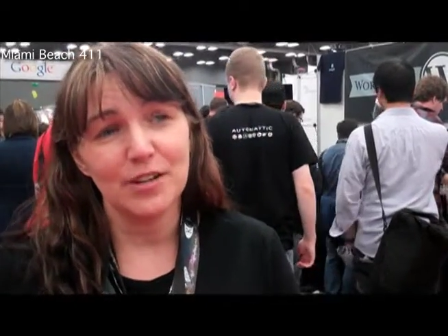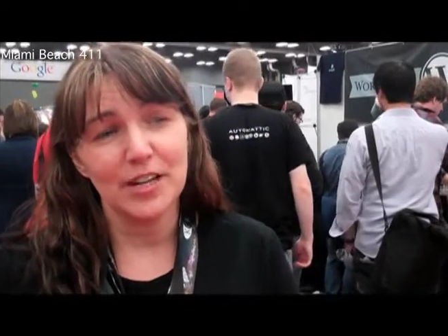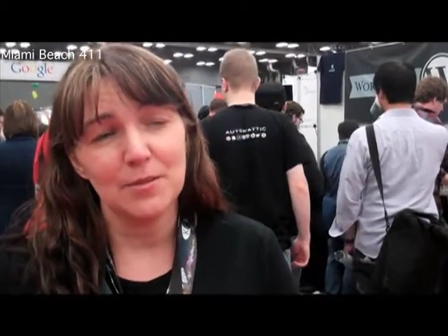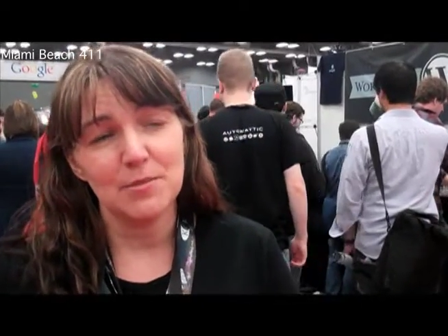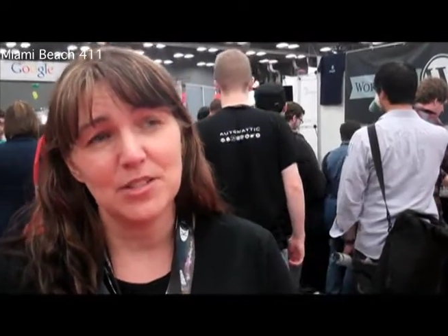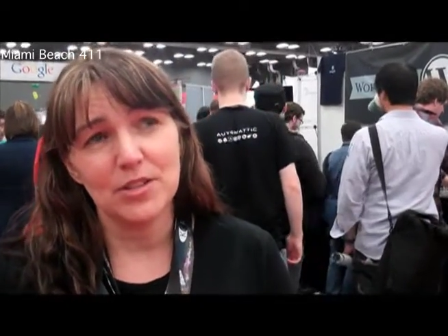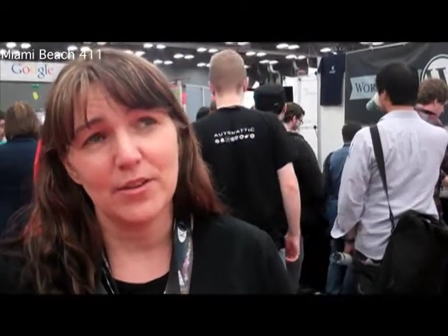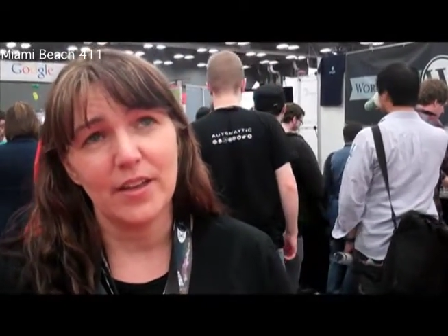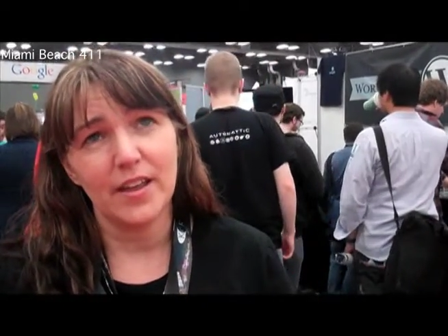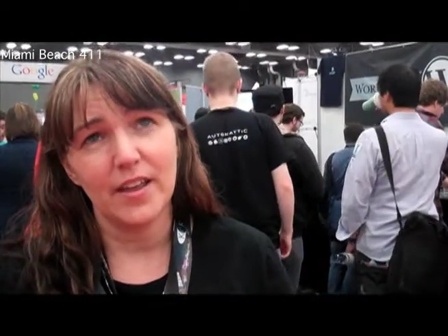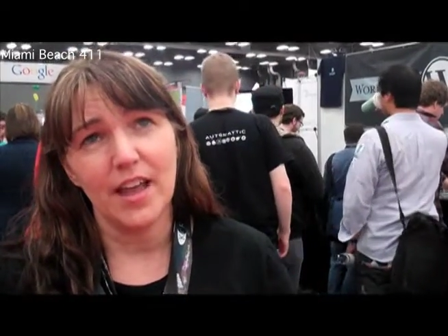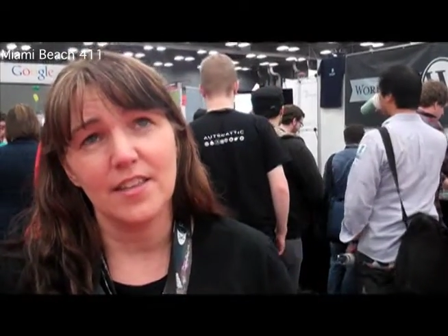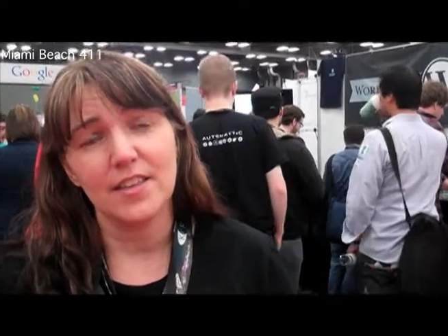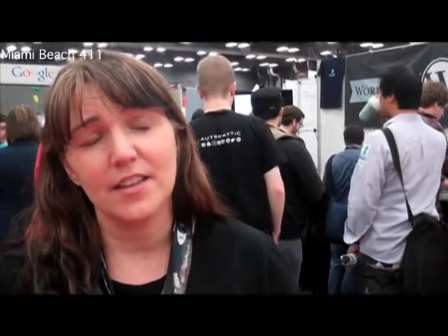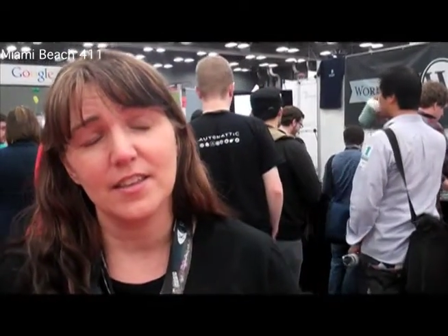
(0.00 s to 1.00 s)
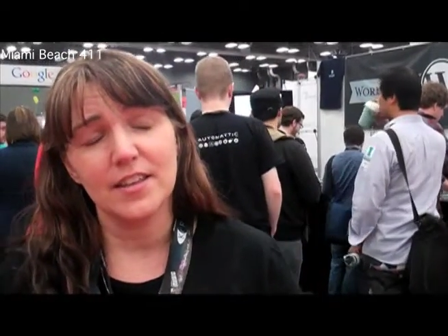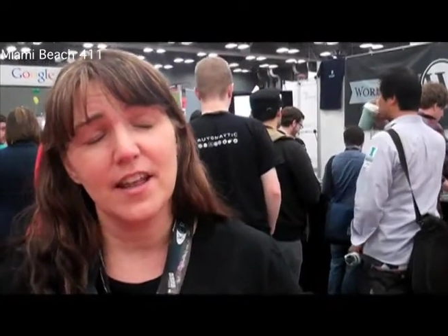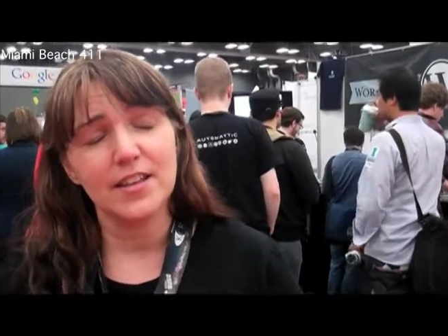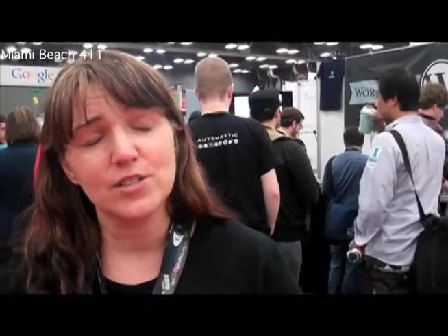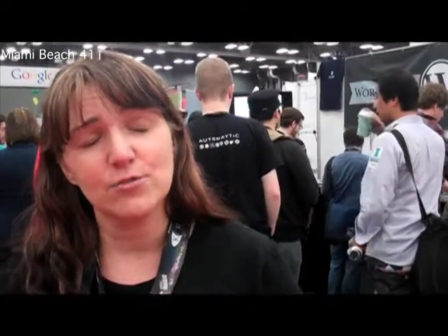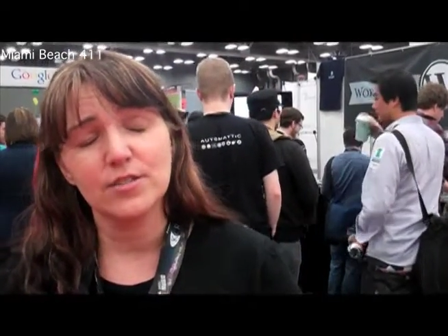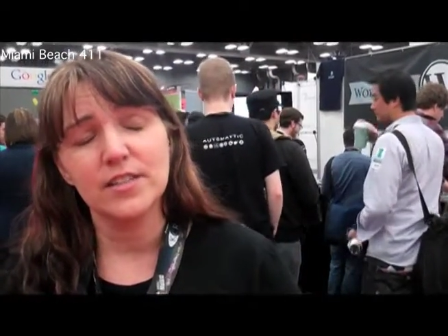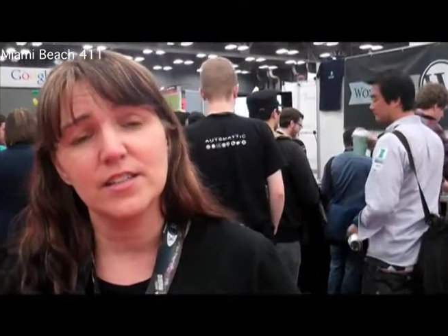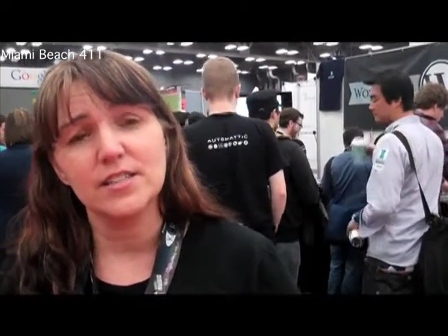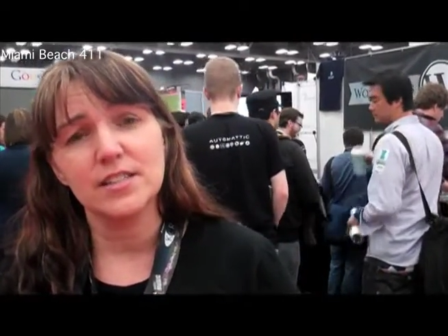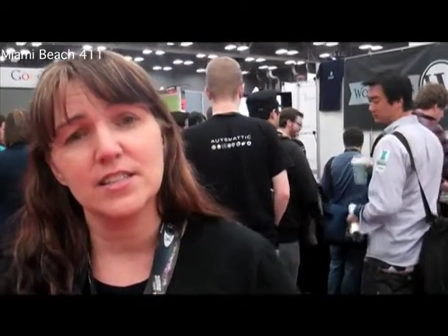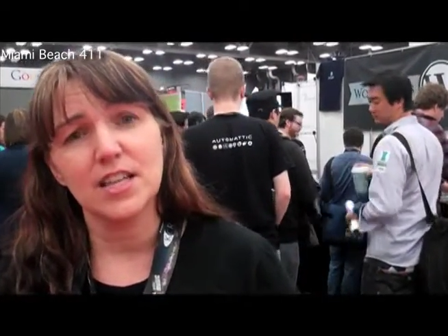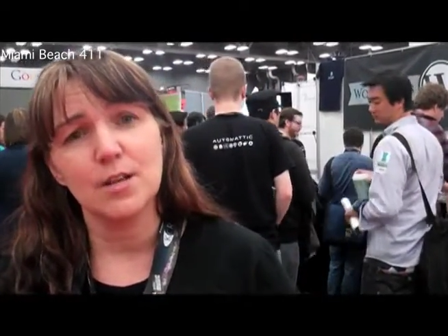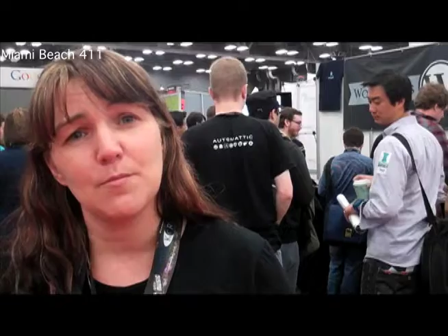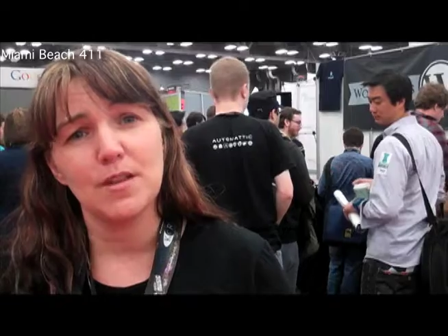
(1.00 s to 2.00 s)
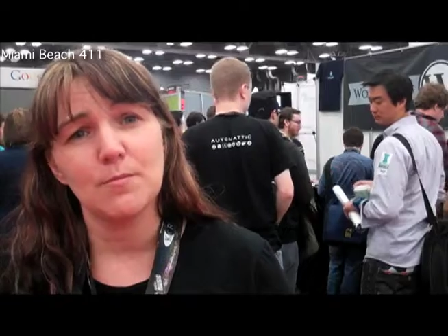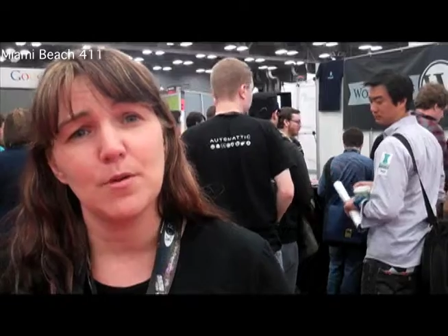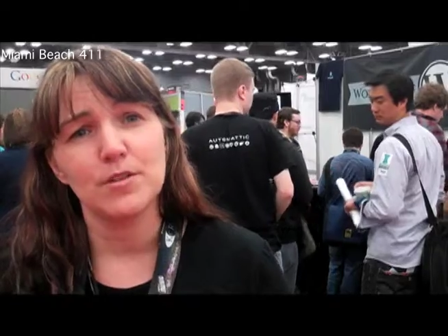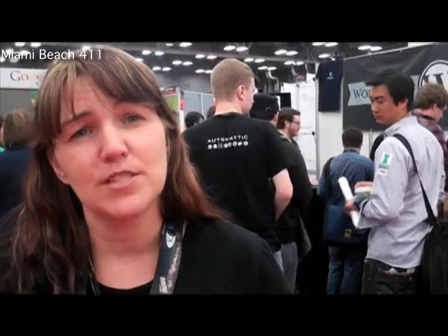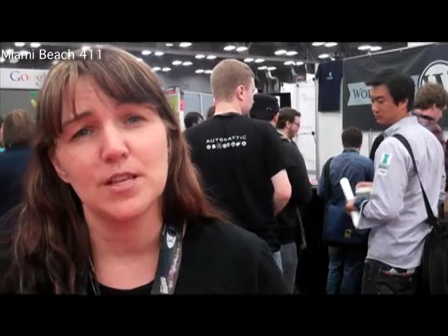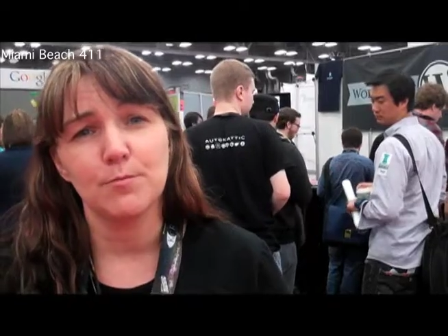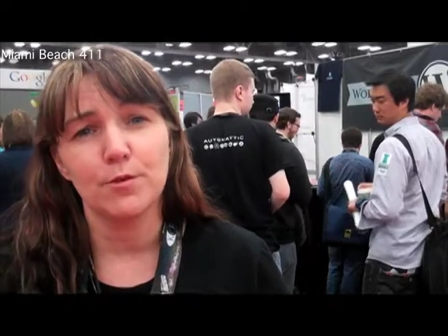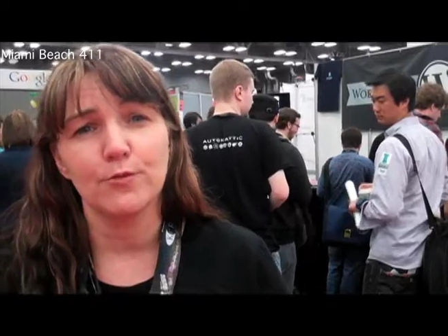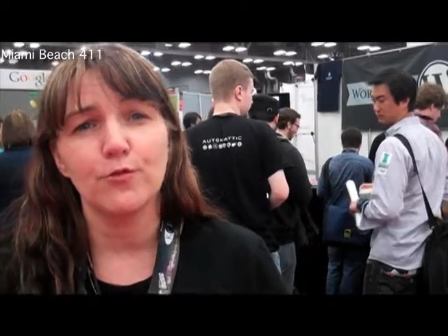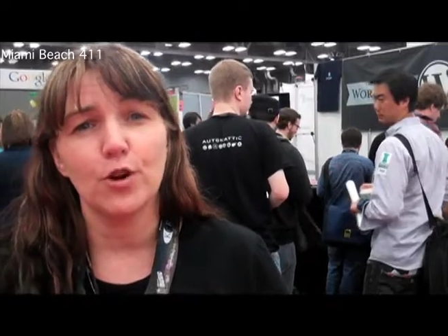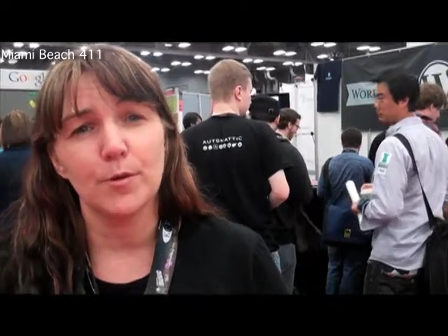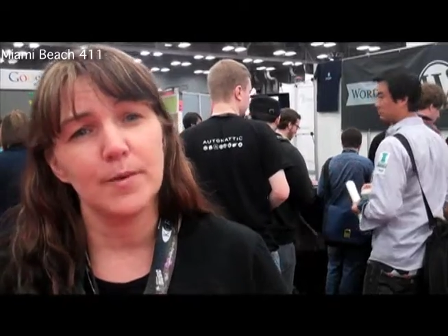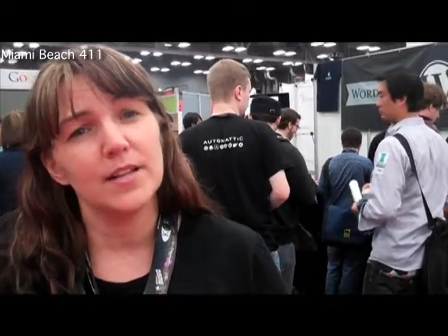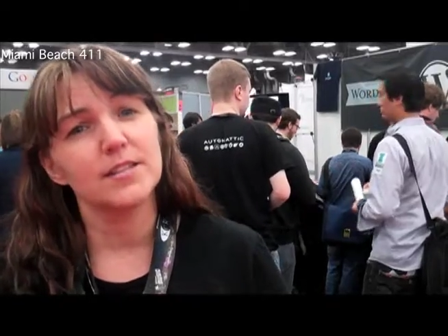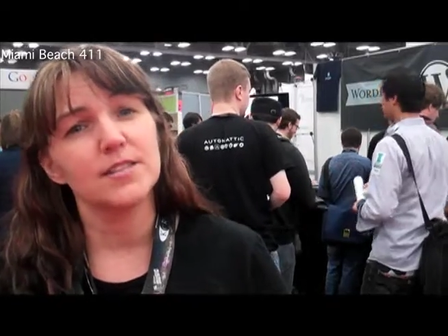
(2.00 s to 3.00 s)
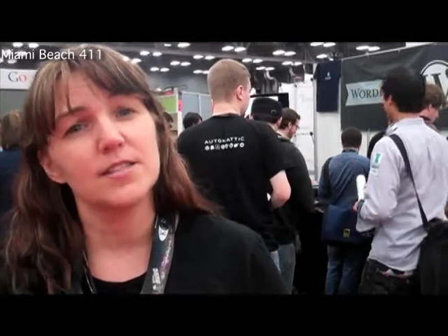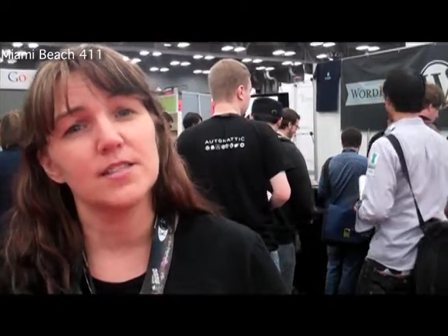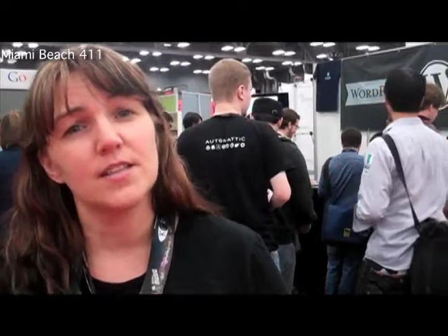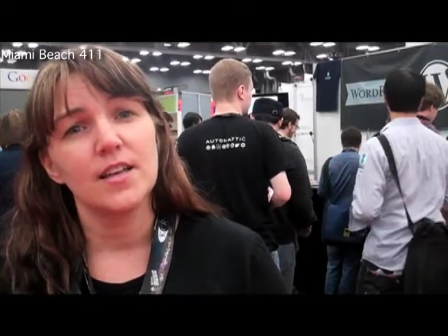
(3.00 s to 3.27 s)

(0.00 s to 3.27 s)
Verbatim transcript: We're going to be doing, I think the next release is going to be mostly performance